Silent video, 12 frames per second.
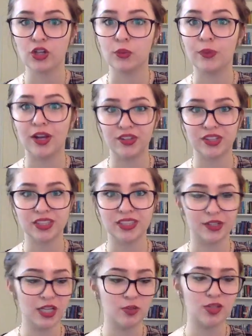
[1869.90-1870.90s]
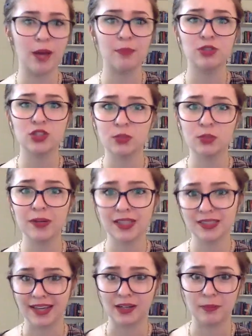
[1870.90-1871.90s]
do another series, which I'm super
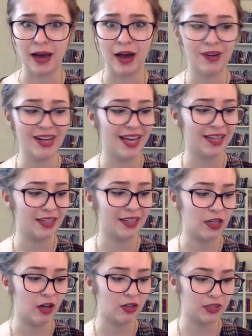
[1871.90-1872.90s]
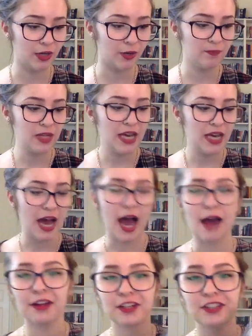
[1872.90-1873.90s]
excited about. And like, also,
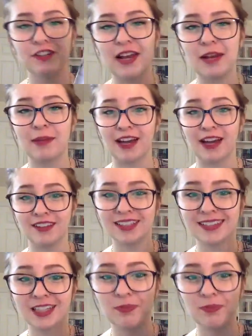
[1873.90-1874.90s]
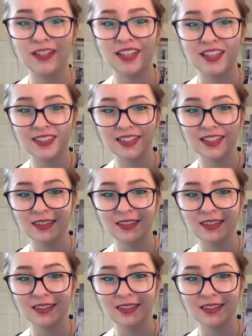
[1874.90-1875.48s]
I'm not sure if anybody else thinks this, but doesn't